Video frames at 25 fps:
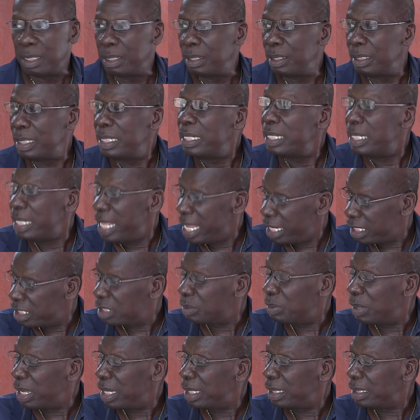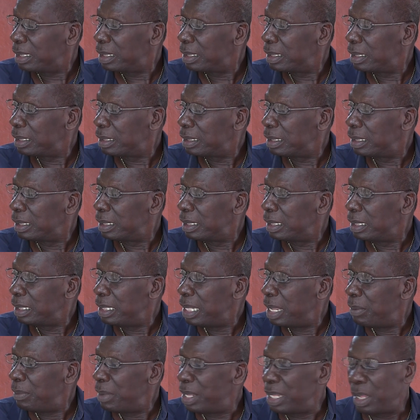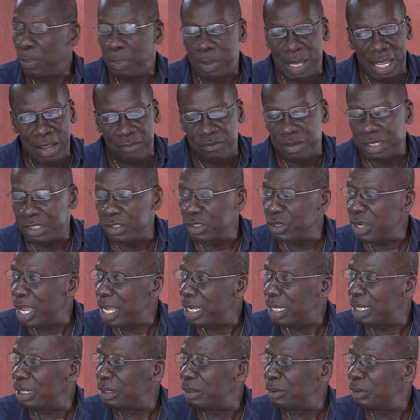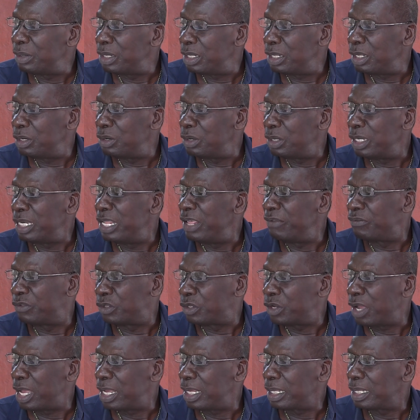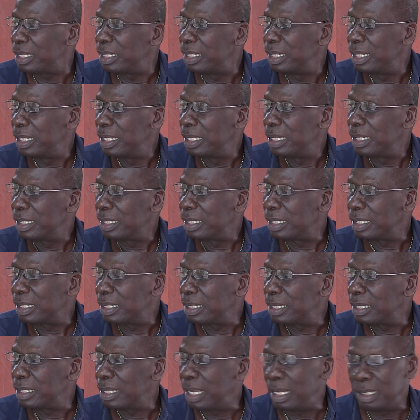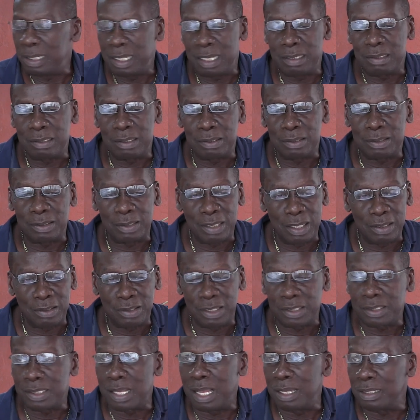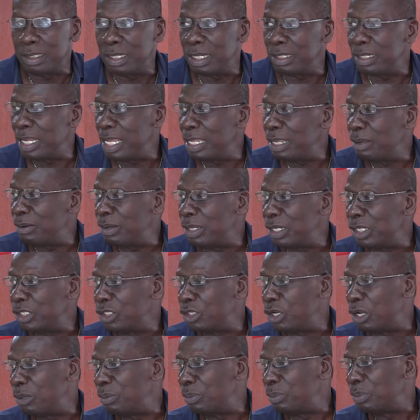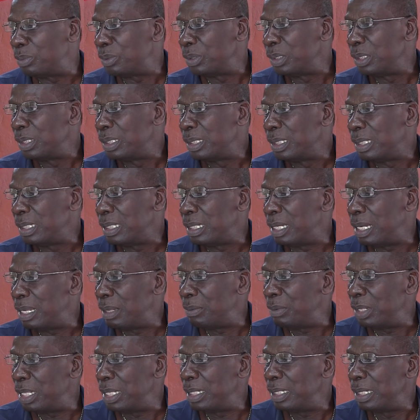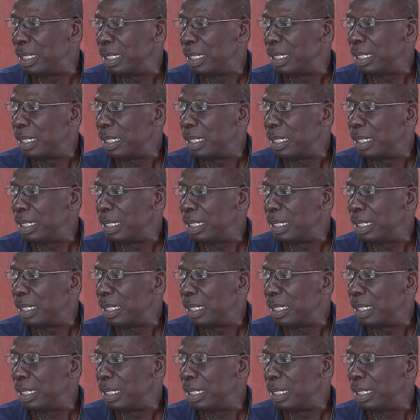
yes, man, yeah, man, you play every track, or you know, lift track, because there's no song there that you wanna jump, you know what I mean?